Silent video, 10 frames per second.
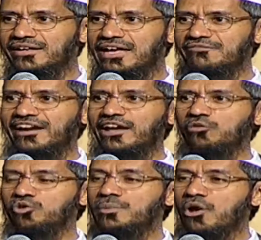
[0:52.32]
If I get
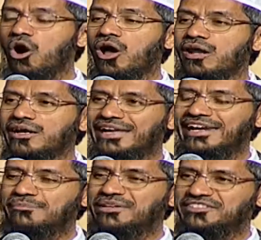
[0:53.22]
you mean honor
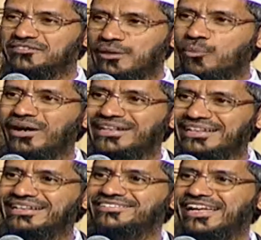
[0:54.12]
killing means if someone
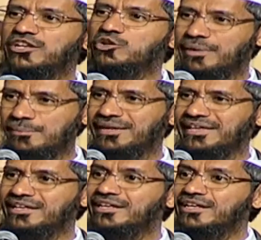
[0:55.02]
kills any human
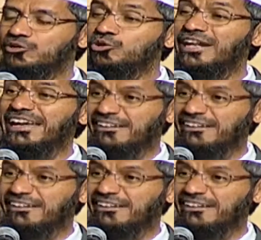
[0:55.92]
being to take